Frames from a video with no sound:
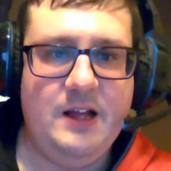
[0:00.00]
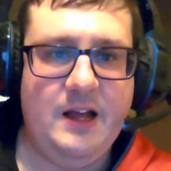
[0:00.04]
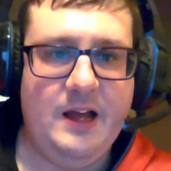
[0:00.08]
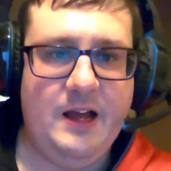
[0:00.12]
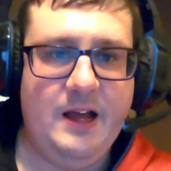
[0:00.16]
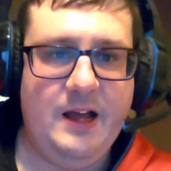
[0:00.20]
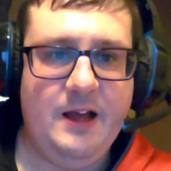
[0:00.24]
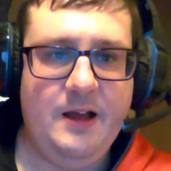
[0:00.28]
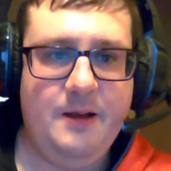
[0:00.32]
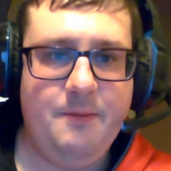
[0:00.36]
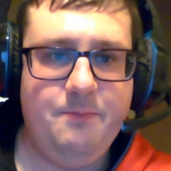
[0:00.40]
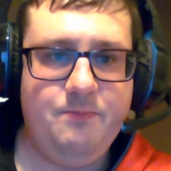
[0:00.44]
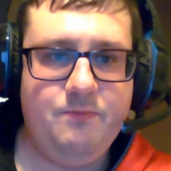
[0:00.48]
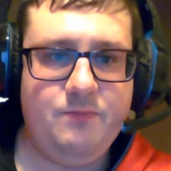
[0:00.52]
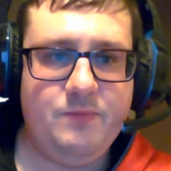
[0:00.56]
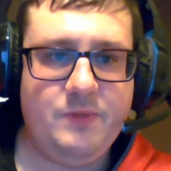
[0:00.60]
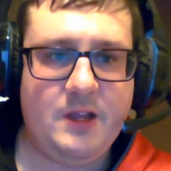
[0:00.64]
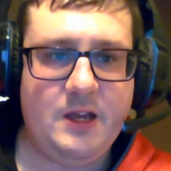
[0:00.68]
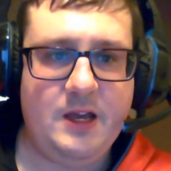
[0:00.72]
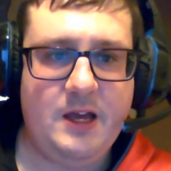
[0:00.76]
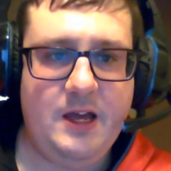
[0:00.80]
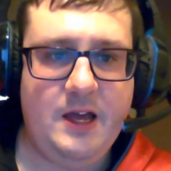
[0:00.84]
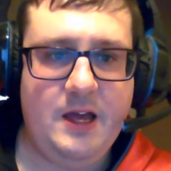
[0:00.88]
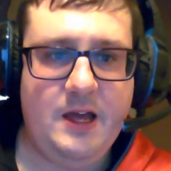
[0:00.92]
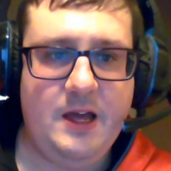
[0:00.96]
Um,
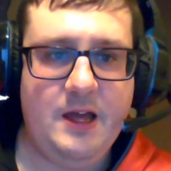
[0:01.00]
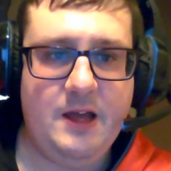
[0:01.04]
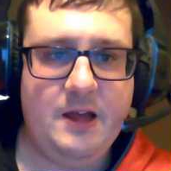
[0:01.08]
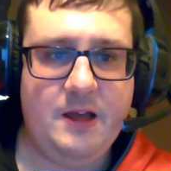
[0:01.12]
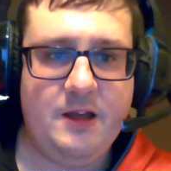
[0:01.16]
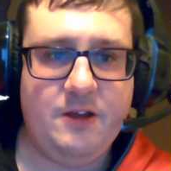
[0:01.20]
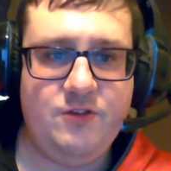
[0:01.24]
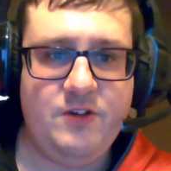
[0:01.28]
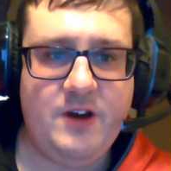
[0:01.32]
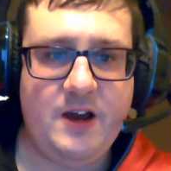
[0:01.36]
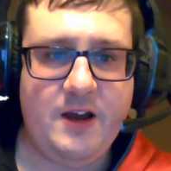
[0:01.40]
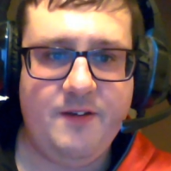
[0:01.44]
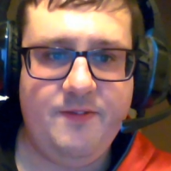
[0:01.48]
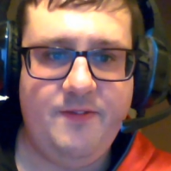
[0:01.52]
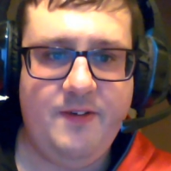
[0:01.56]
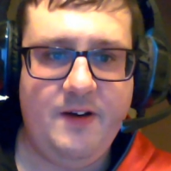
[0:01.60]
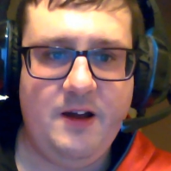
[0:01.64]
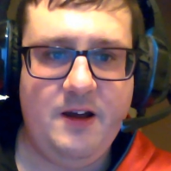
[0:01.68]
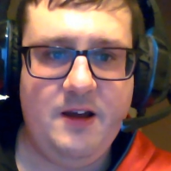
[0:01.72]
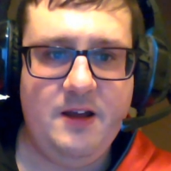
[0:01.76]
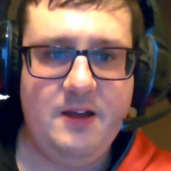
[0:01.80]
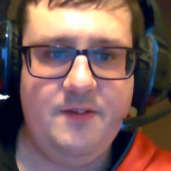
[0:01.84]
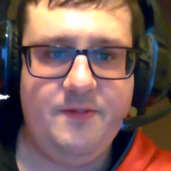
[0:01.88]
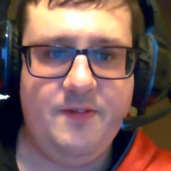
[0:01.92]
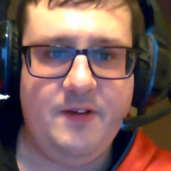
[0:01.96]
Track
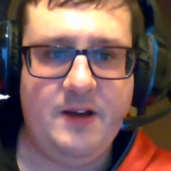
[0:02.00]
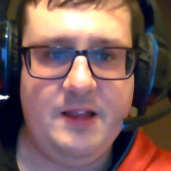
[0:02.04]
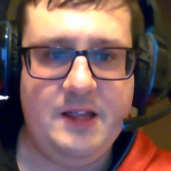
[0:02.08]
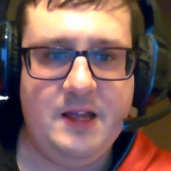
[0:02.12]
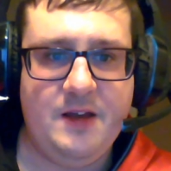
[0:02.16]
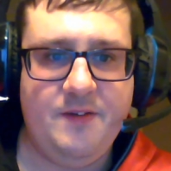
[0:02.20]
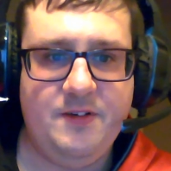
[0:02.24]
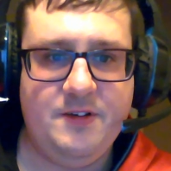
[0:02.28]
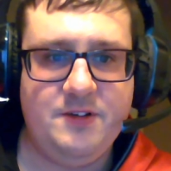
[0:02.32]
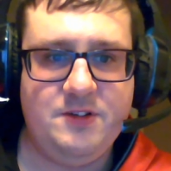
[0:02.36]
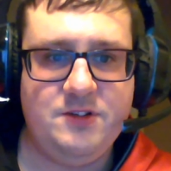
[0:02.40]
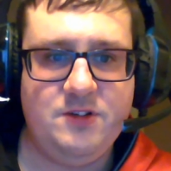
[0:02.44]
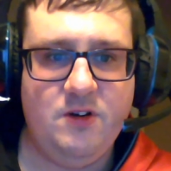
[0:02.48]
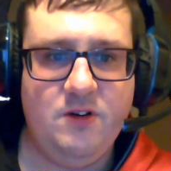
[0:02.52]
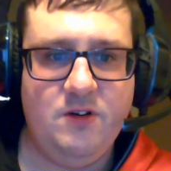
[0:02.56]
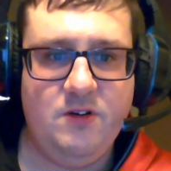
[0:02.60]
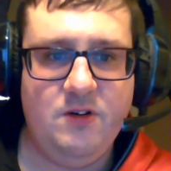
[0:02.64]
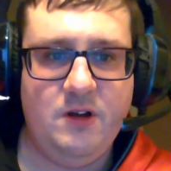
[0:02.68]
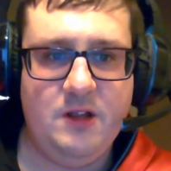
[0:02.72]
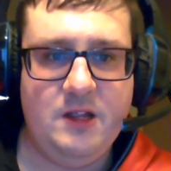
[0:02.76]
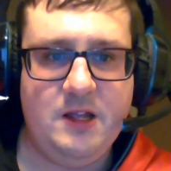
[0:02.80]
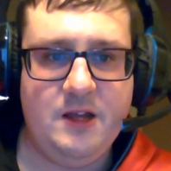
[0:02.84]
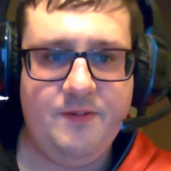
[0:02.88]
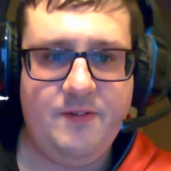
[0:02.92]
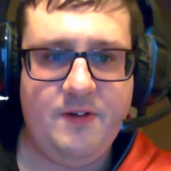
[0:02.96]
five,
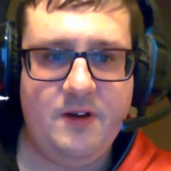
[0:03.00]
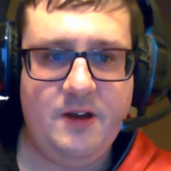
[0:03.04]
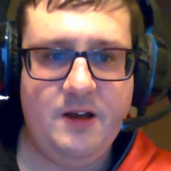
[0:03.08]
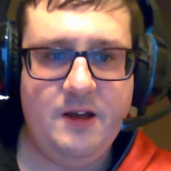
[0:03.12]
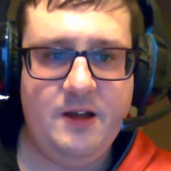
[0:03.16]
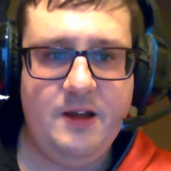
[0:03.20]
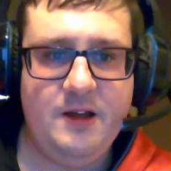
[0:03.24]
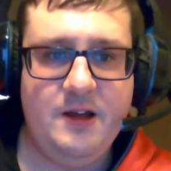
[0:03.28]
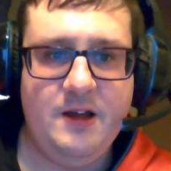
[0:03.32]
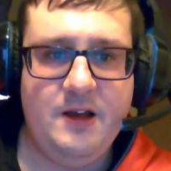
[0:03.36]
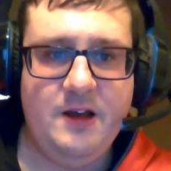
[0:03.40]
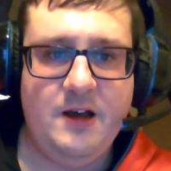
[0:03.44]
another